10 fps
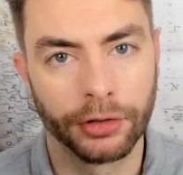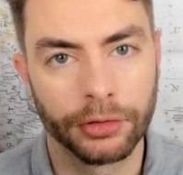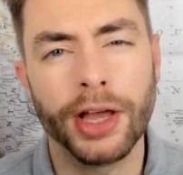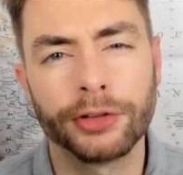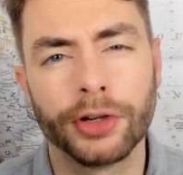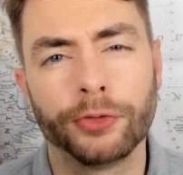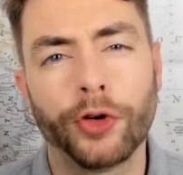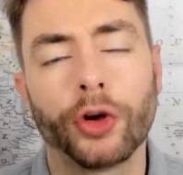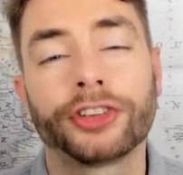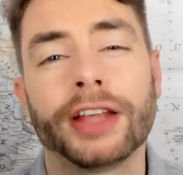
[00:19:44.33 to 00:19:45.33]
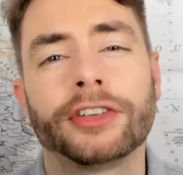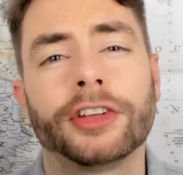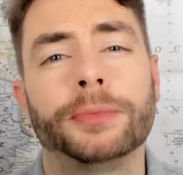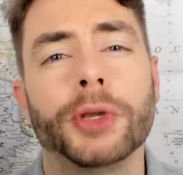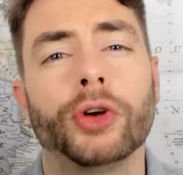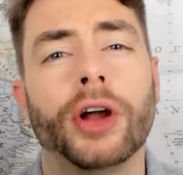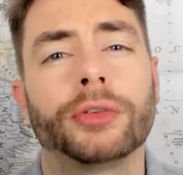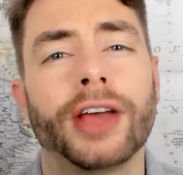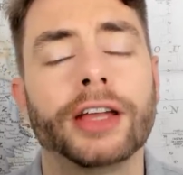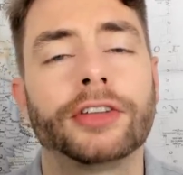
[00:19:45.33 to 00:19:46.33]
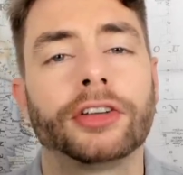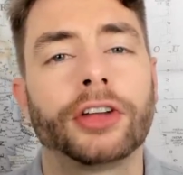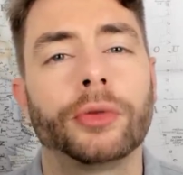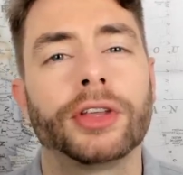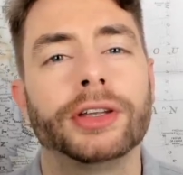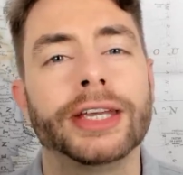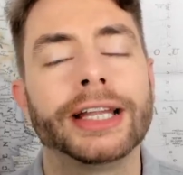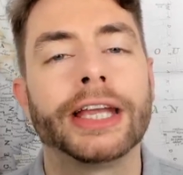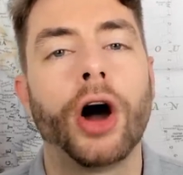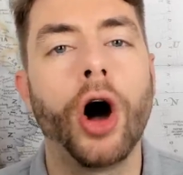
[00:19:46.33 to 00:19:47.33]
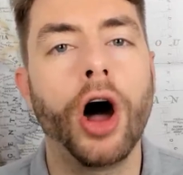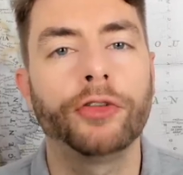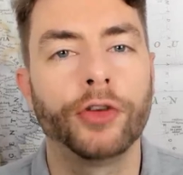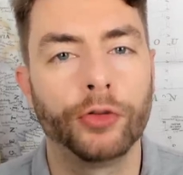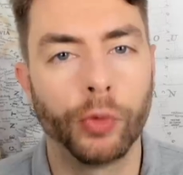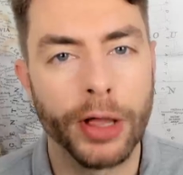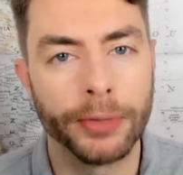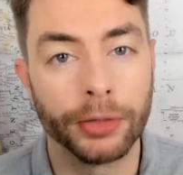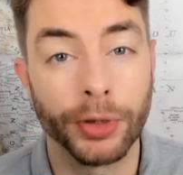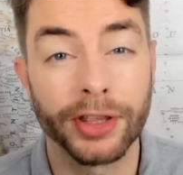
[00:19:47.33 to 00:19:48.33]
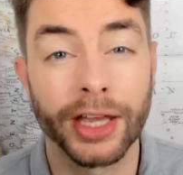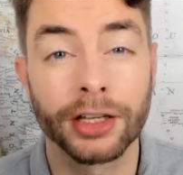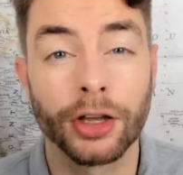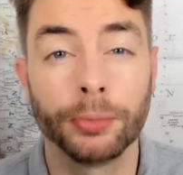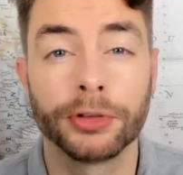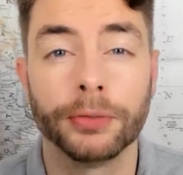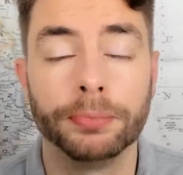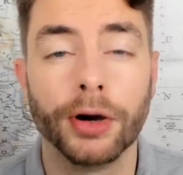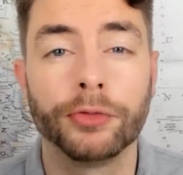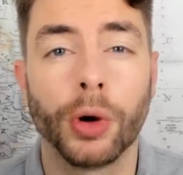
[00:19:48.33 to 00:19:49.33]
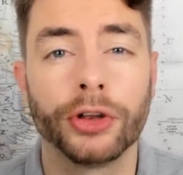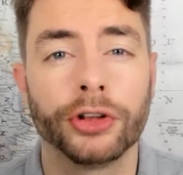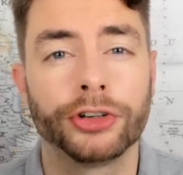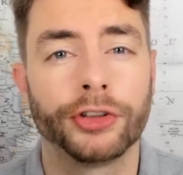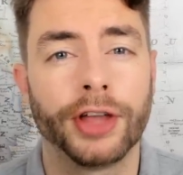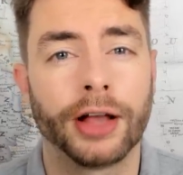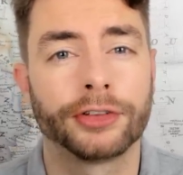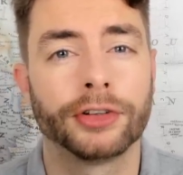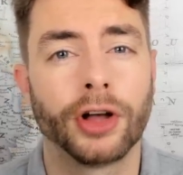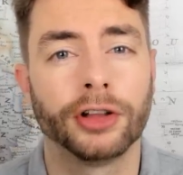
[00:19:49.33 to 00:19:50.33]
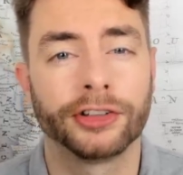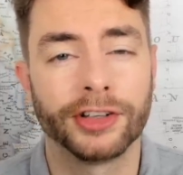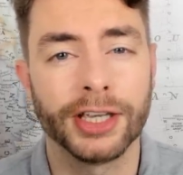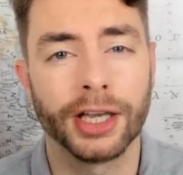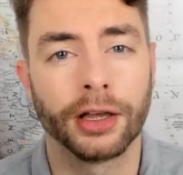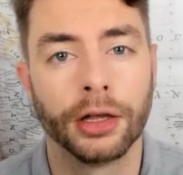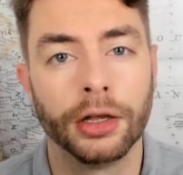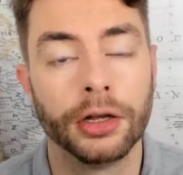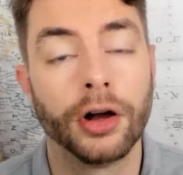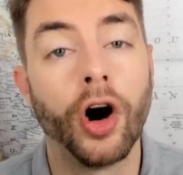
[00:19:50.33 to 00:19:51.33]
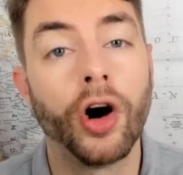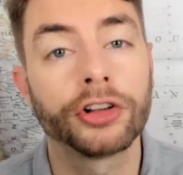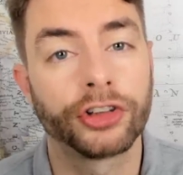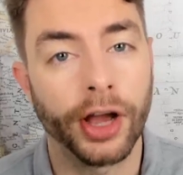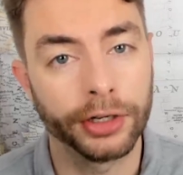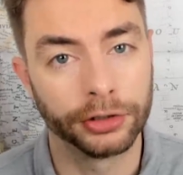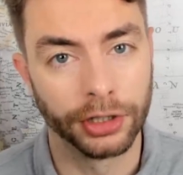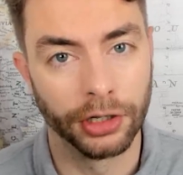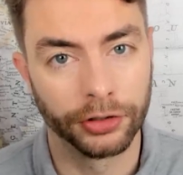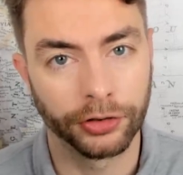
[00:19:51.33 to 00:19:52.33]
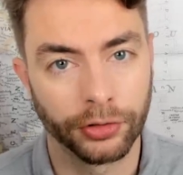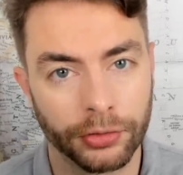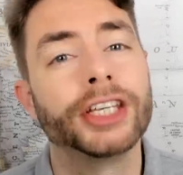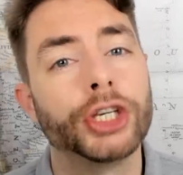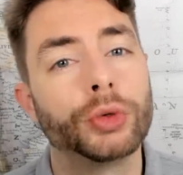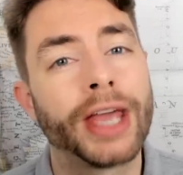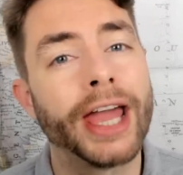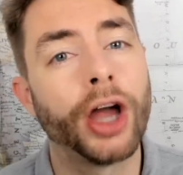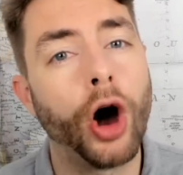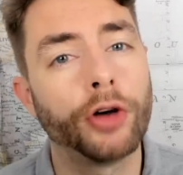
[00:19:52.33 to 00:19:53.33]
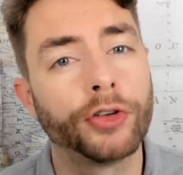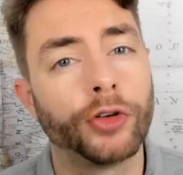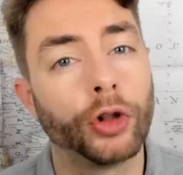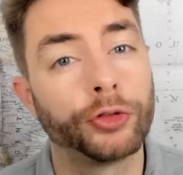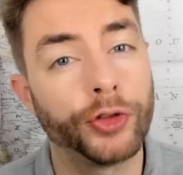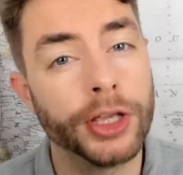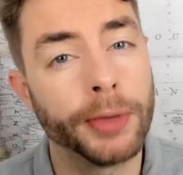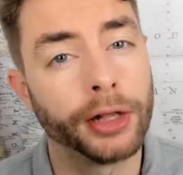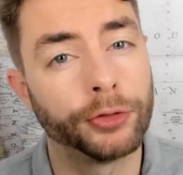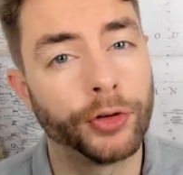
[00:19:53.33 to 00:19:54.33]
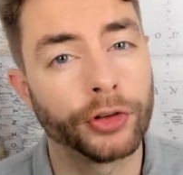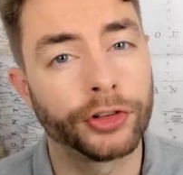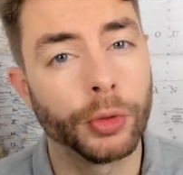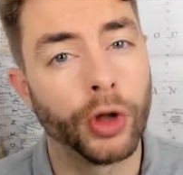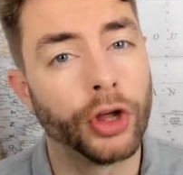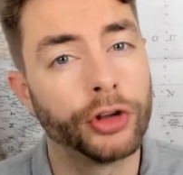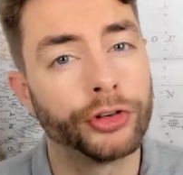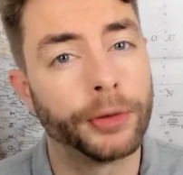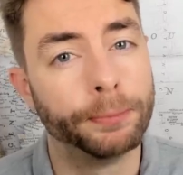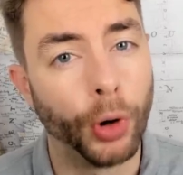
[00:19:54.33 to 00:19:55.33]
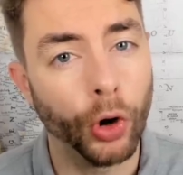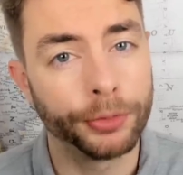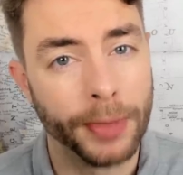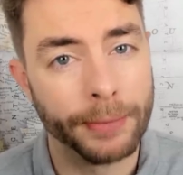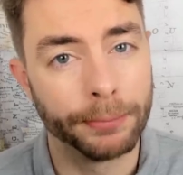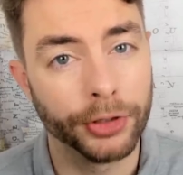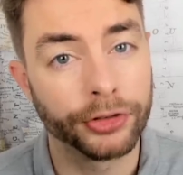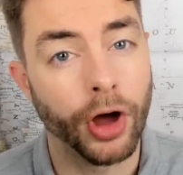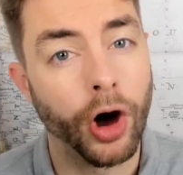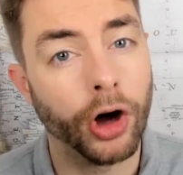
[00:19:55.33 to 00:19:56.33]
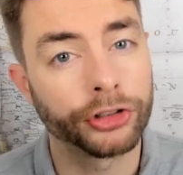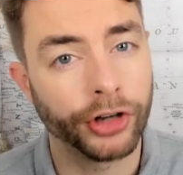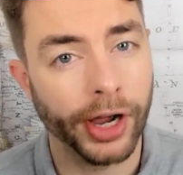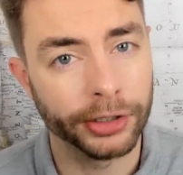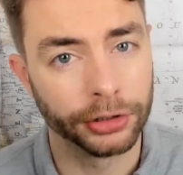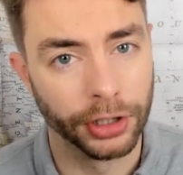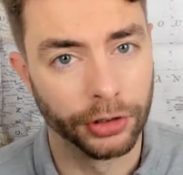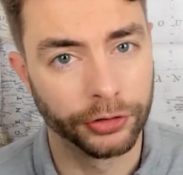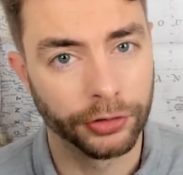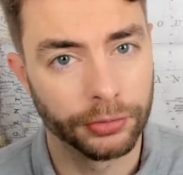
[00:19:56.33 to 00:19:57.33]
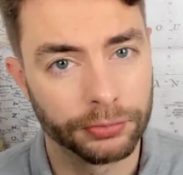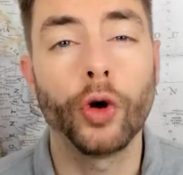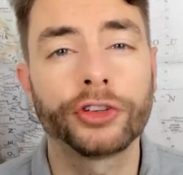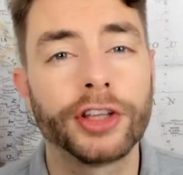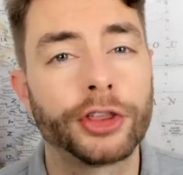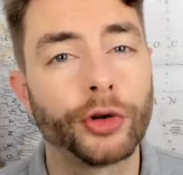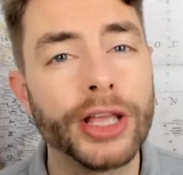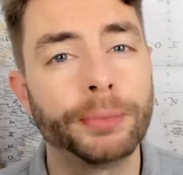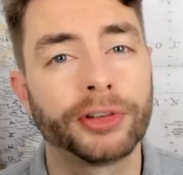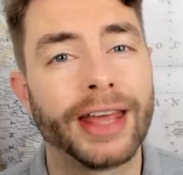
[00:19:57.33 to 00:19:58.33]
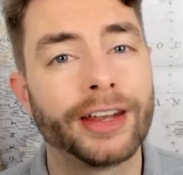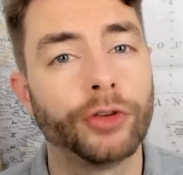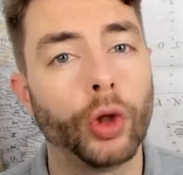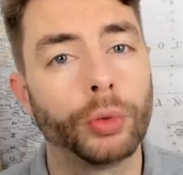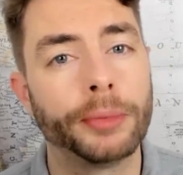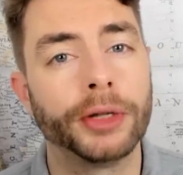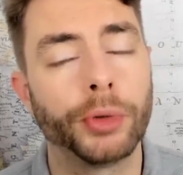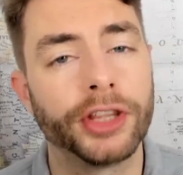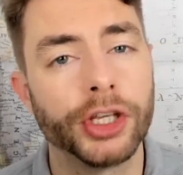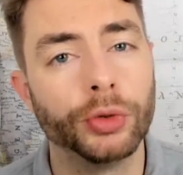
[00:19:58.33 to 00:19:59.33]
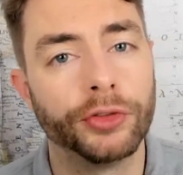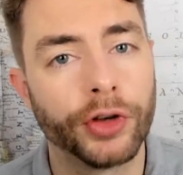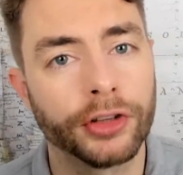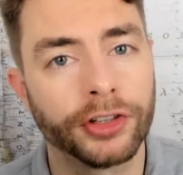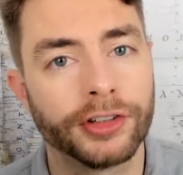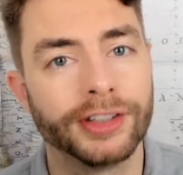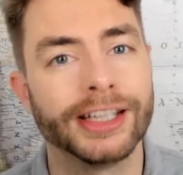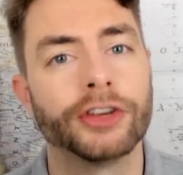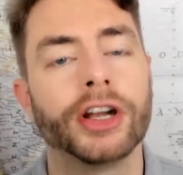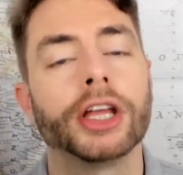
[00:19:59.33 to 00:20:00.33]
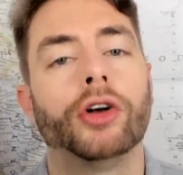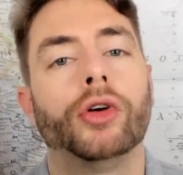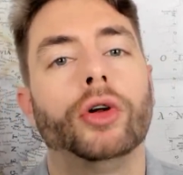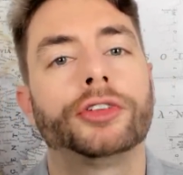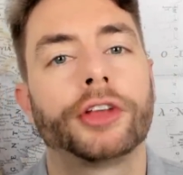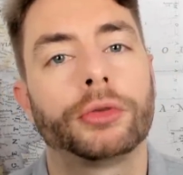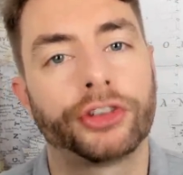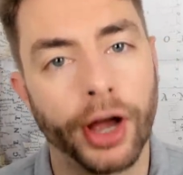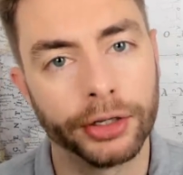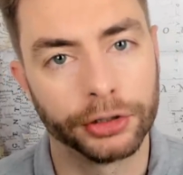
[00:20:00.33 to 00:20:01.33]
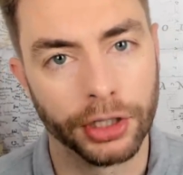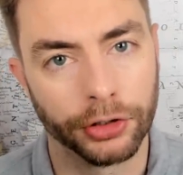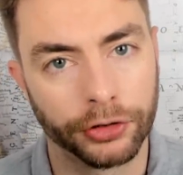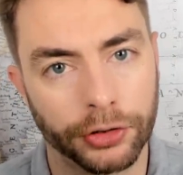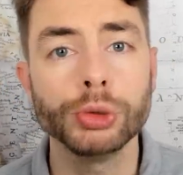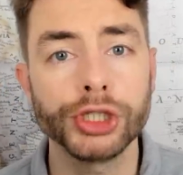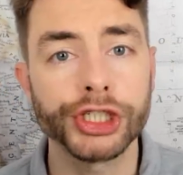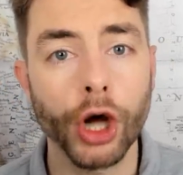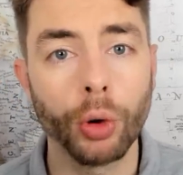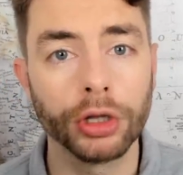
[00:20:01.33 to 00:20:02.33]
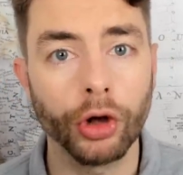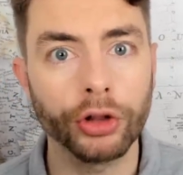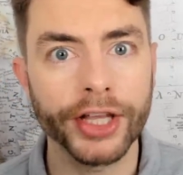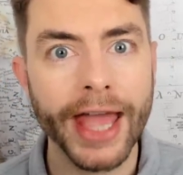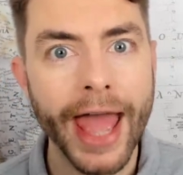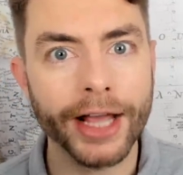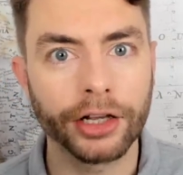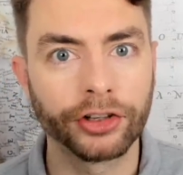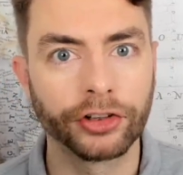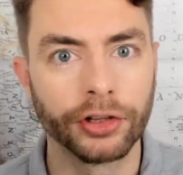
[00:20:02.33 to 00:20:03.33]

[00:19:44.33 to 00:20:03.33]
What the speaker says: 2004 Census Bureau data showed that nearly half of women with incomes above $100,000 a year are childless. In the UK, half of all female FTSE 100 board members are childless. And 43% of all women with a university degree are also childless. Who stole all the eggs?